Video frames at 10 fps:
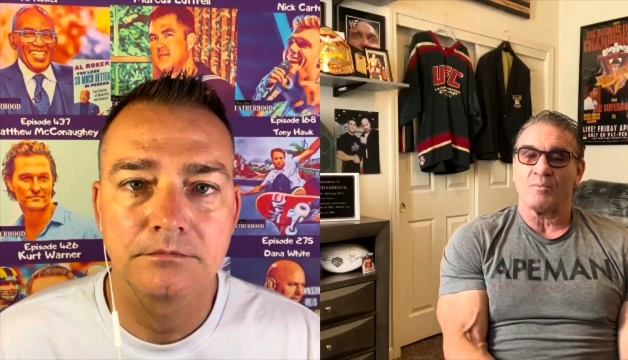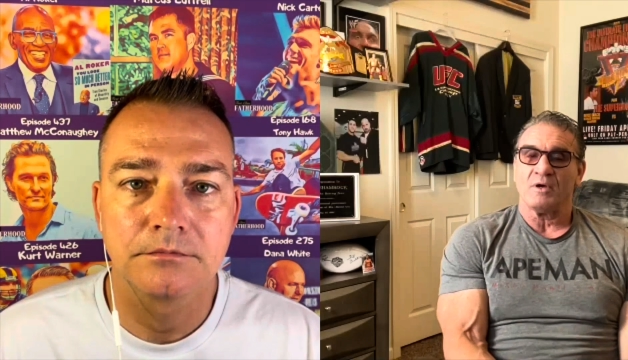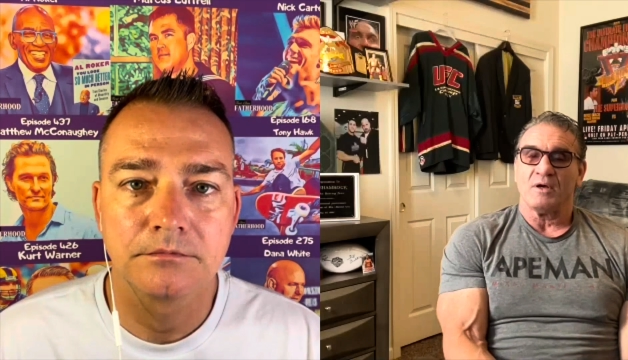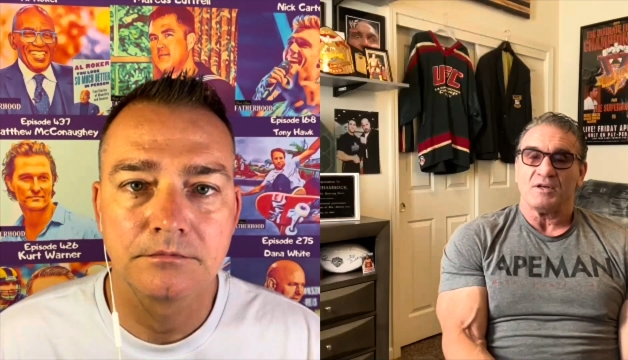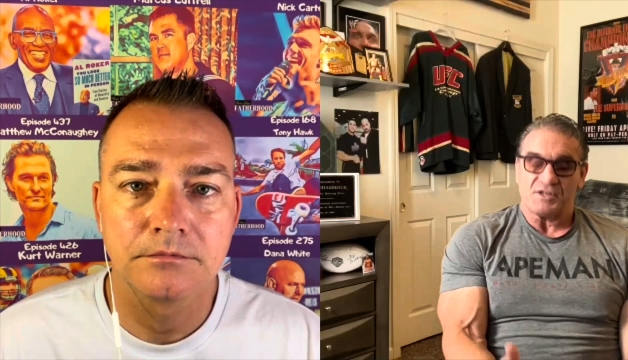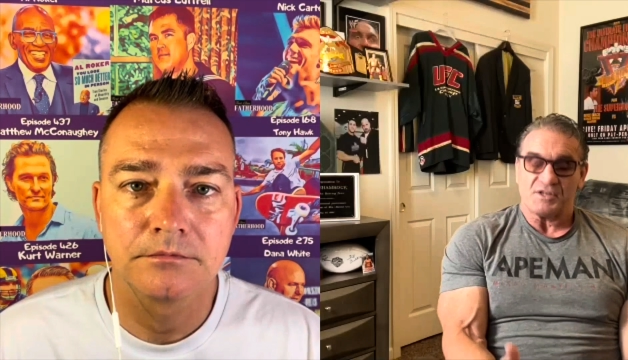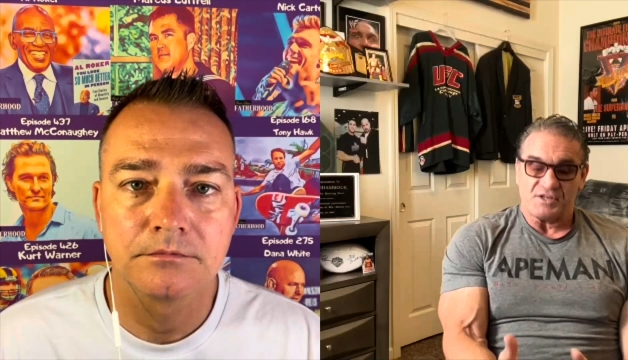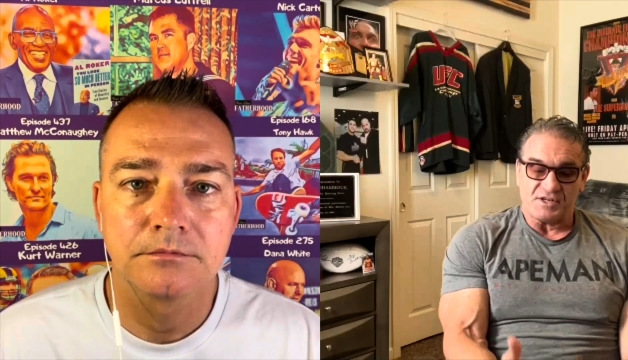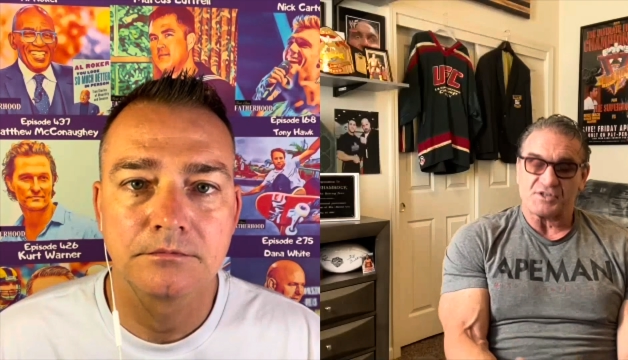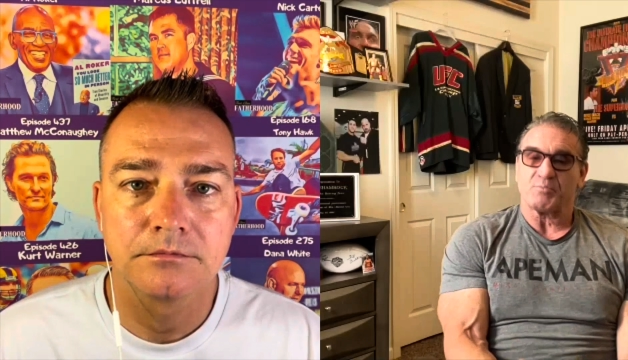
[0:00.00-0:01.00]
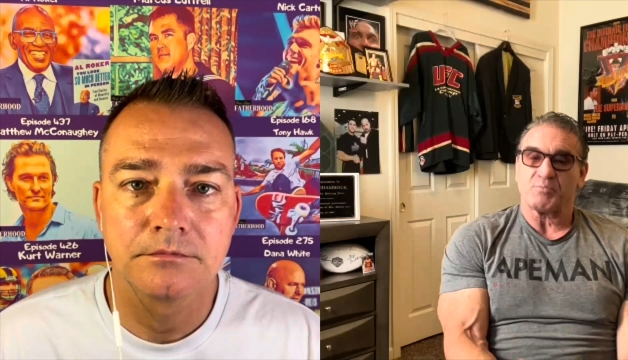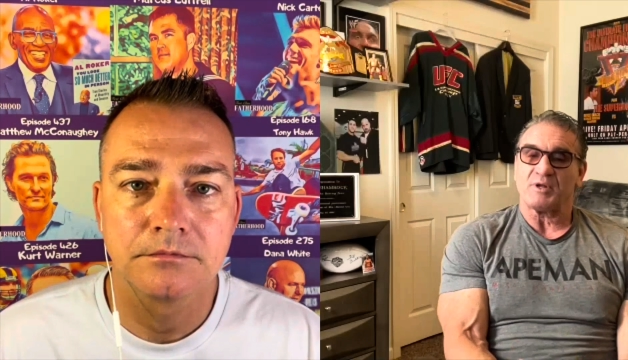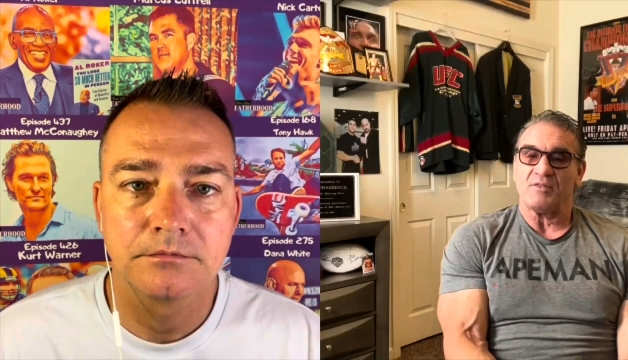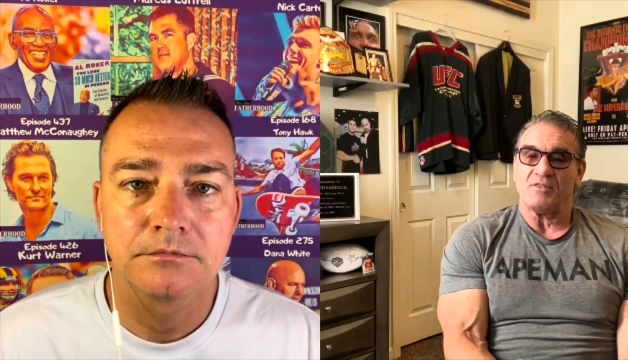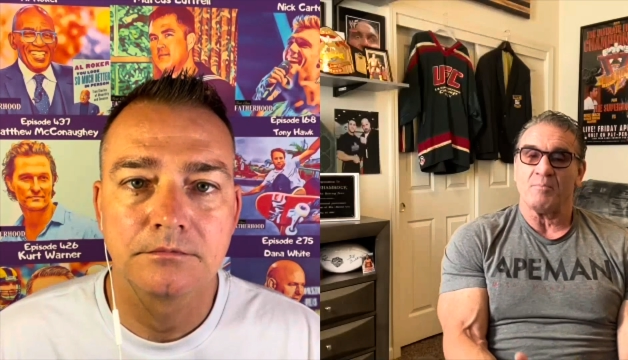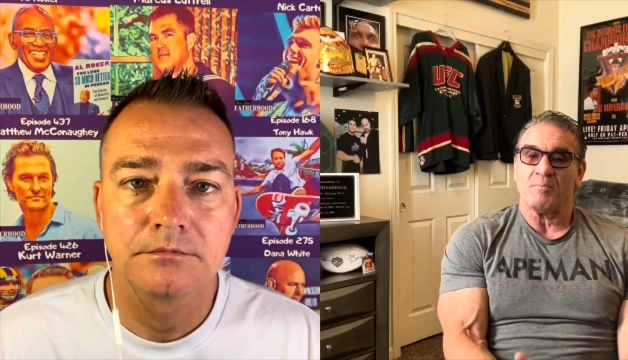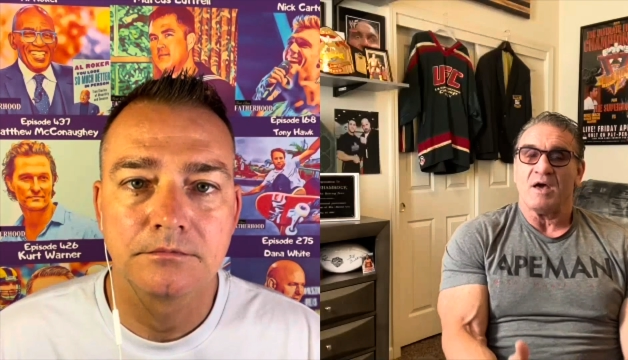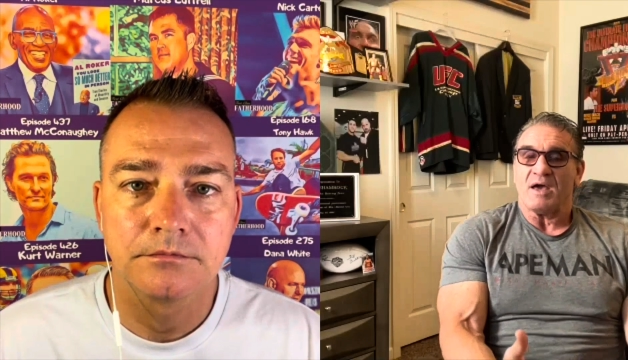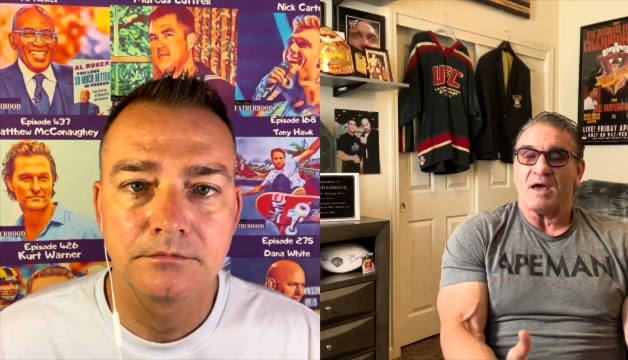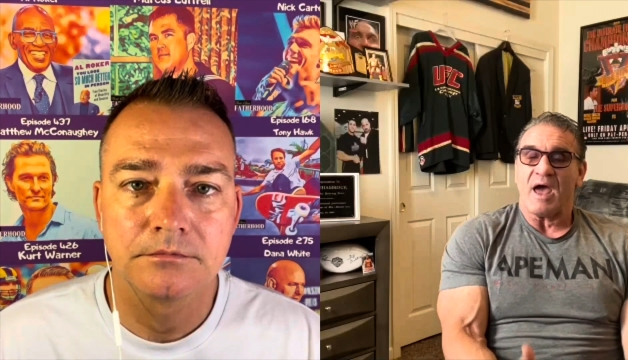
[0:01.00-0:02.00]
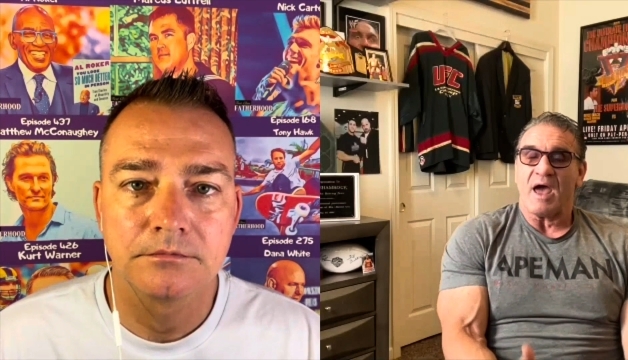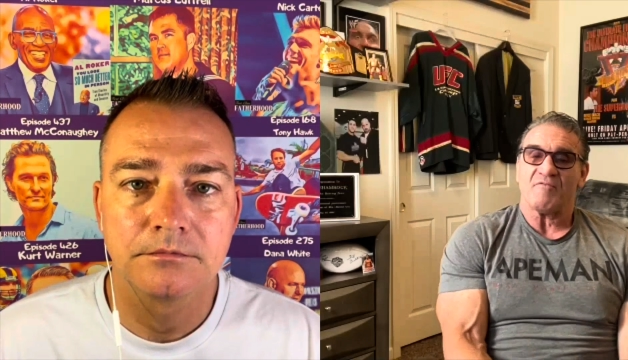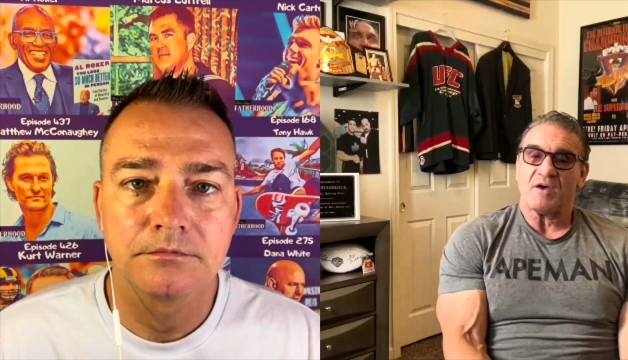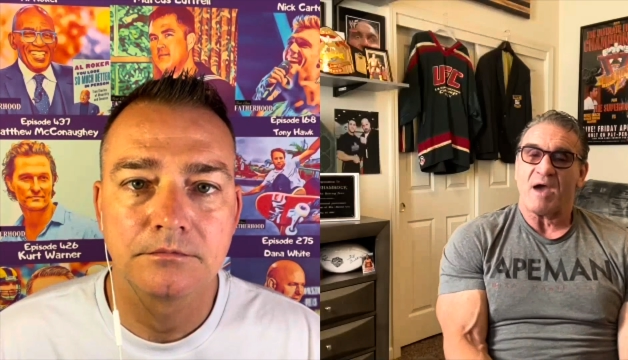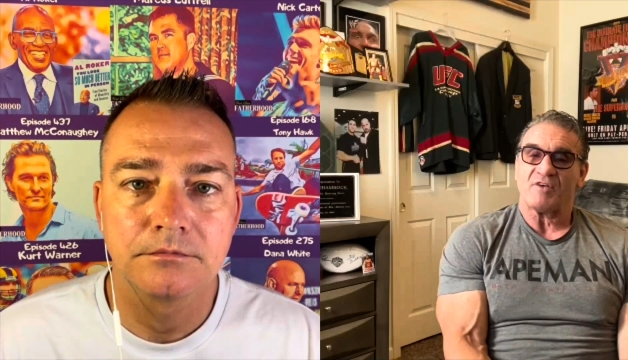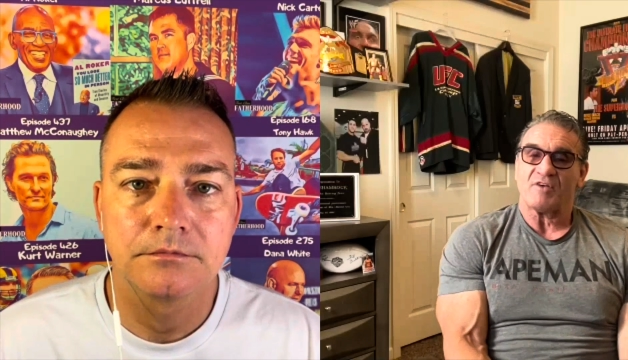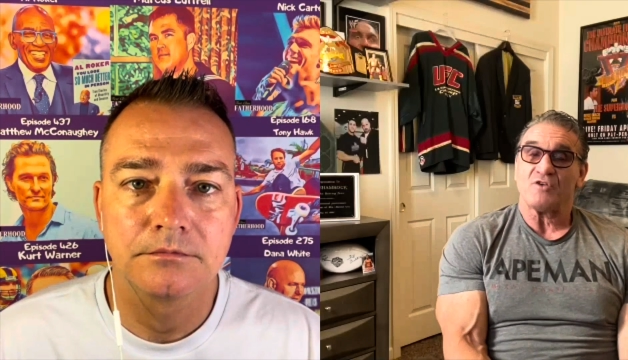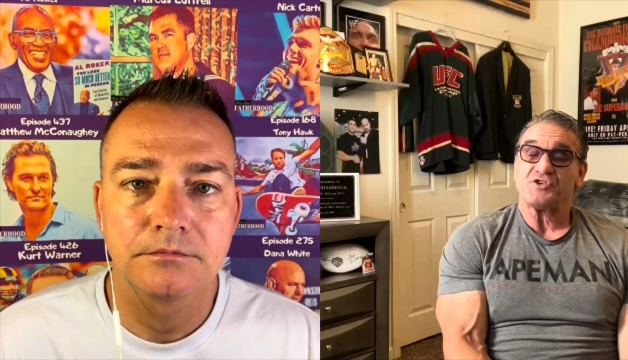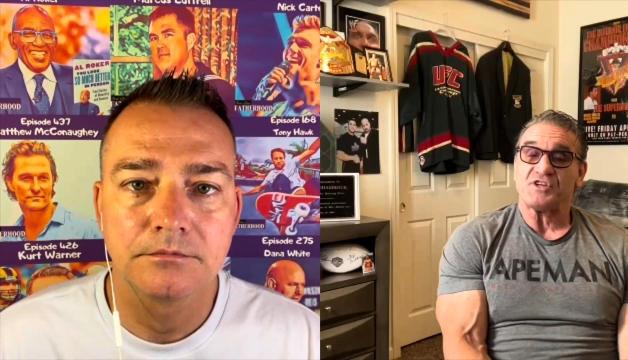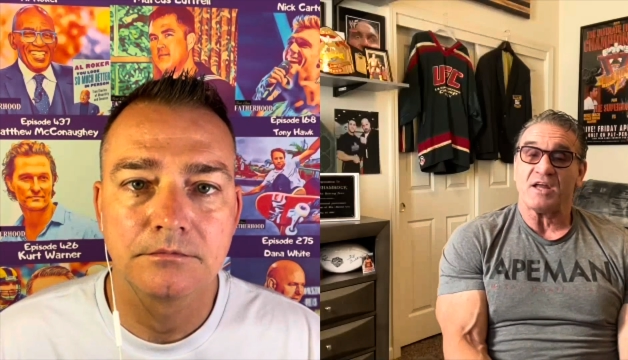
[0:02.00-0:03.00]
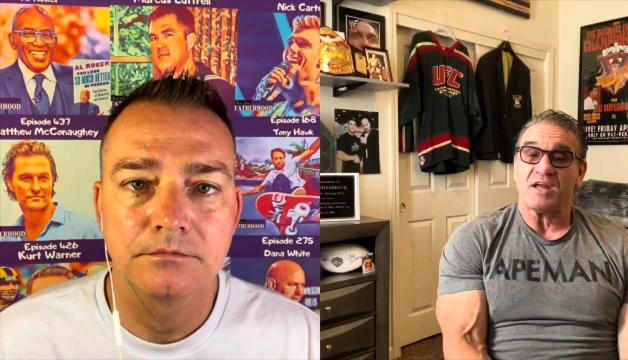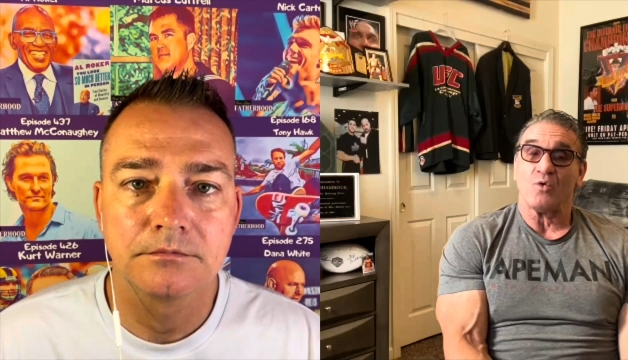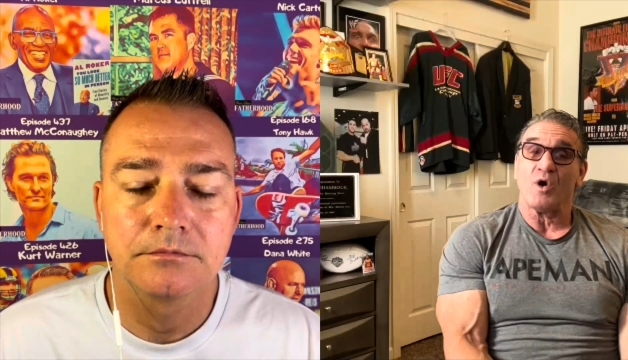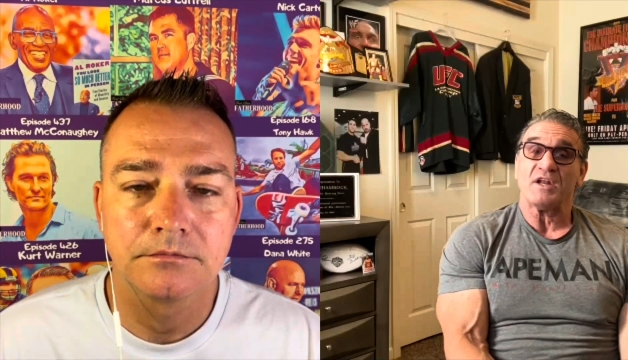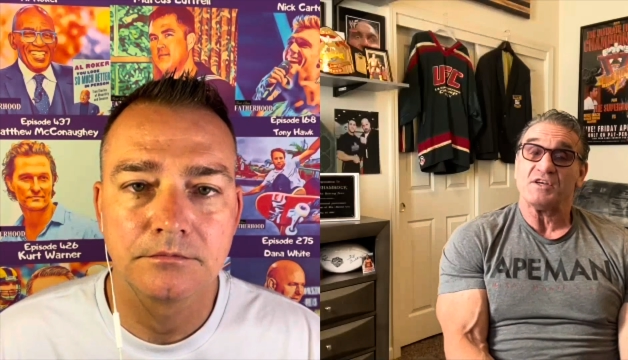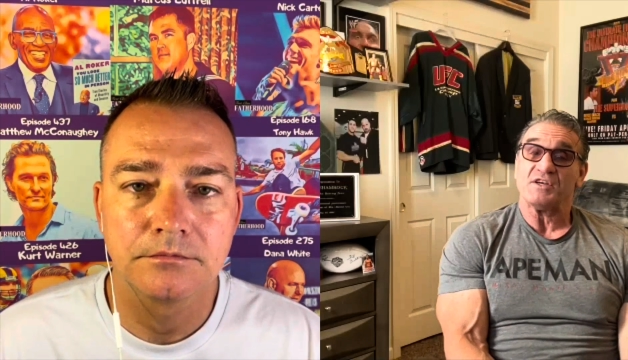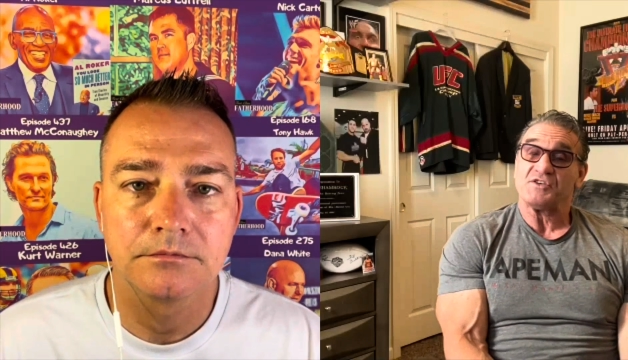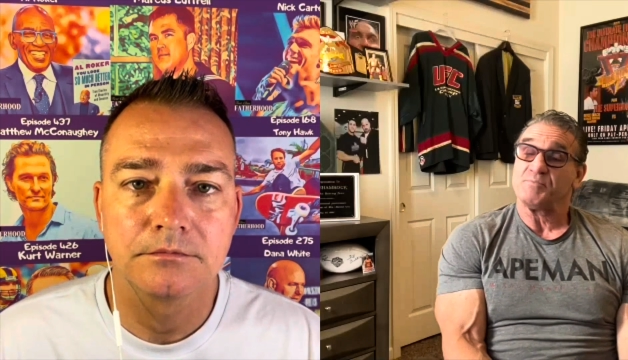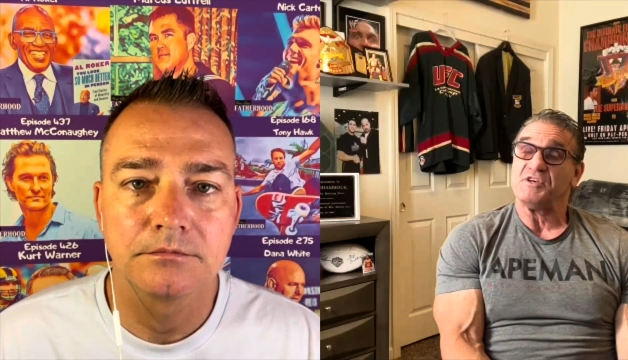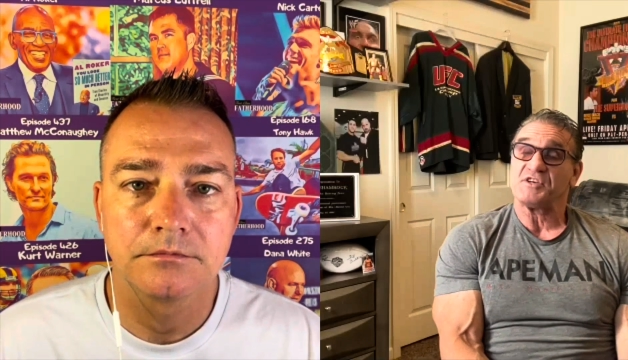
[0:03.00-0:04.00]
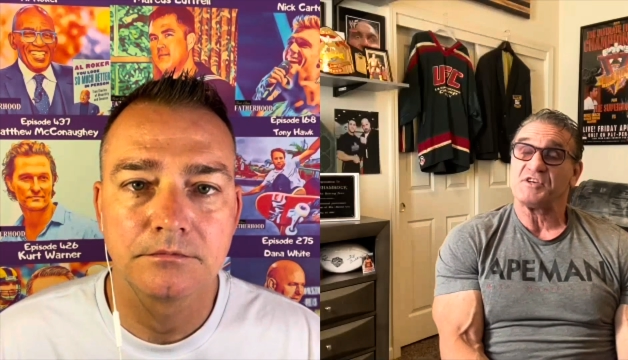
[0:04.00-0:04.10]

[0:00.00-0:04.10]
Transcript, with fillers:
Speaker 1: them, to discipline them, and have them have an understanding of what it is to be